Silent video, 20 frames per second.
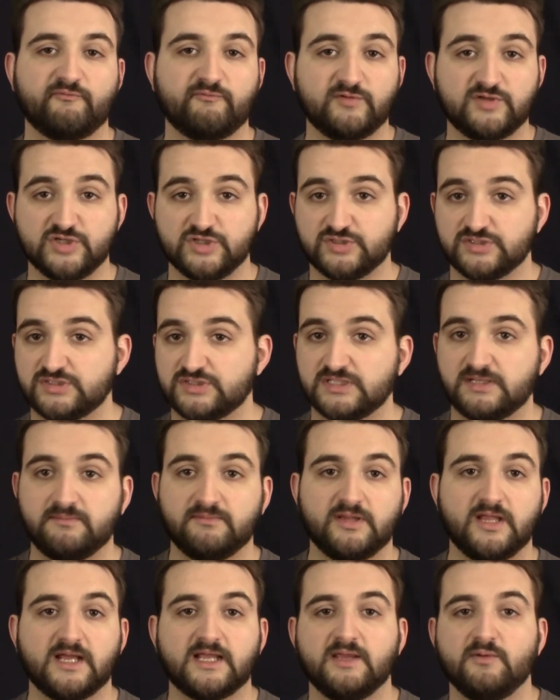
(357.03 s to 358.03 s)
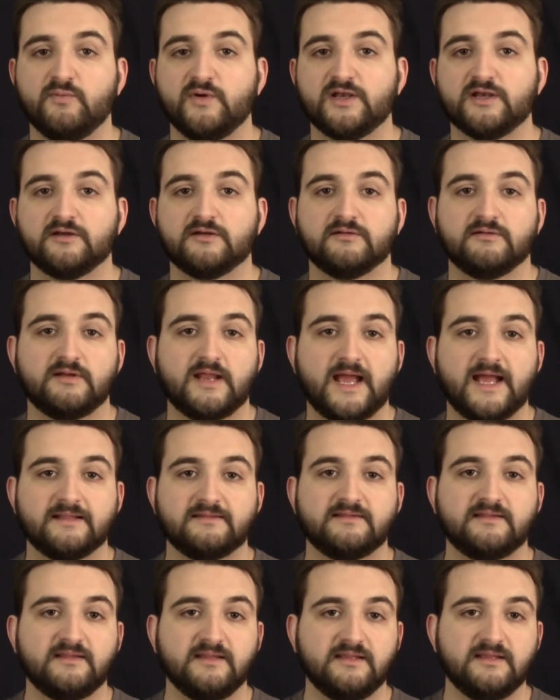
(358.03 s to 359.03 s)
to some lucky winner
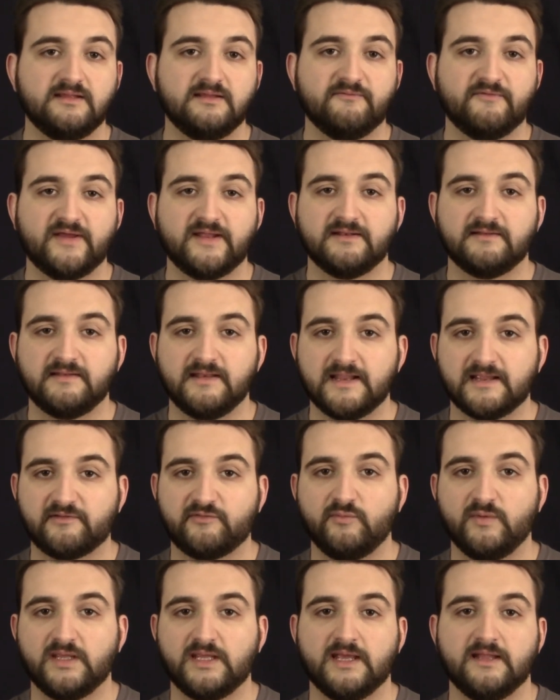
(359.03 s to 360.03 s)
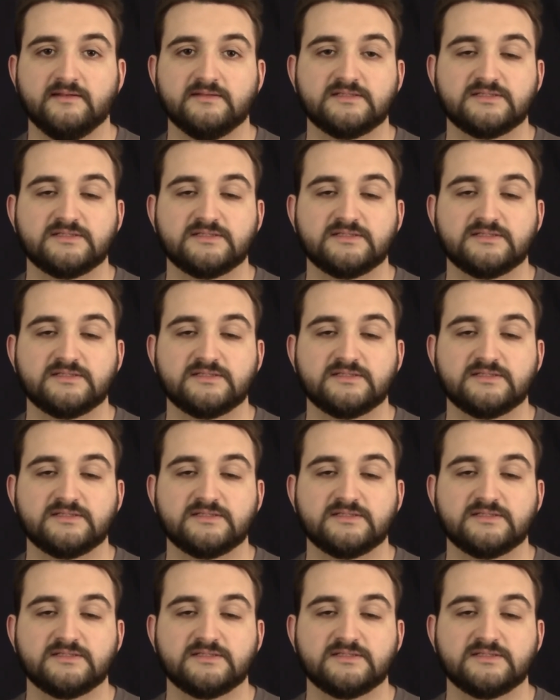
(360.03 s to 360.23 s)
at the event next weekend.